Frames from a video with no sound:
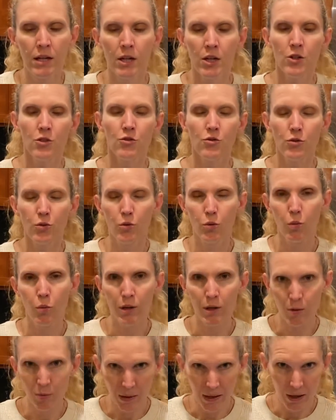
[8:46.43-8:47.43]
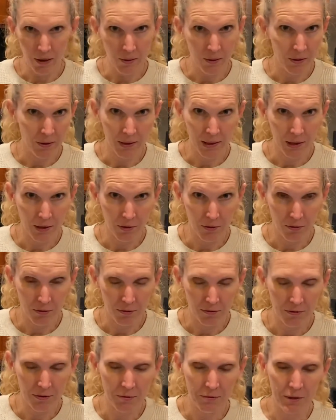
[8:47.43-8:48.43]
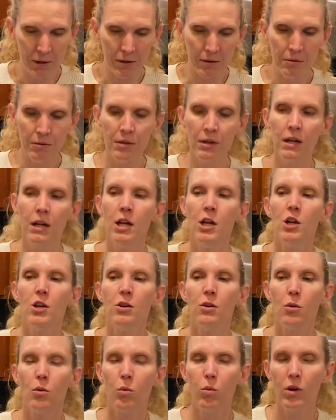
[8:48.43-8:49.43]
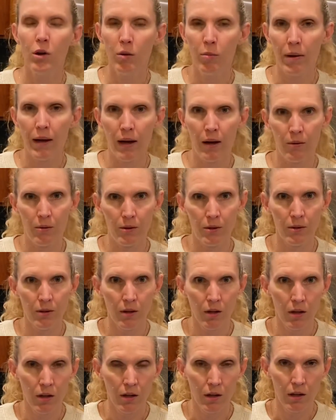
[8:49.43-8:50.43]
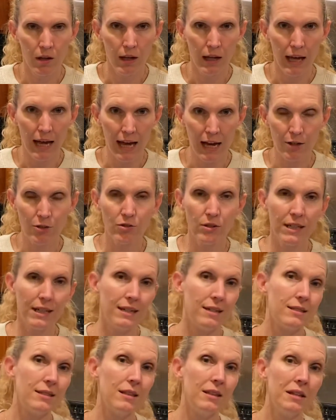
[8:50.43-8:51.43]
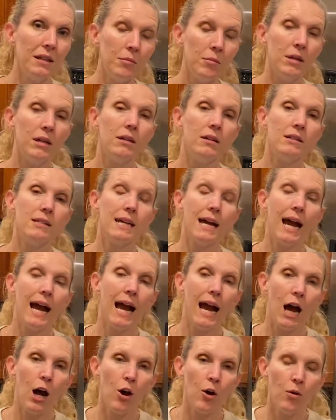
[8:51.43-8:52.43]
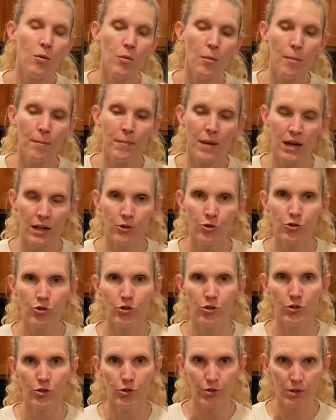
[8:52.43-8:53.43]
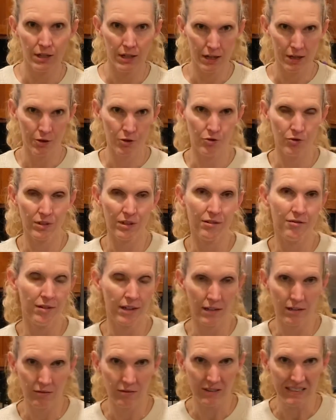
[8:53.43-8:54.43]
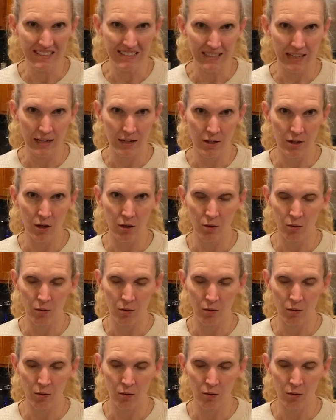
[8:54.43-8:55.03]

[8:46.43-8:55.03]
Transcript: Because your willpower, I don't know if you know, your willpower actually has a limit to how much you can actually effectively say no.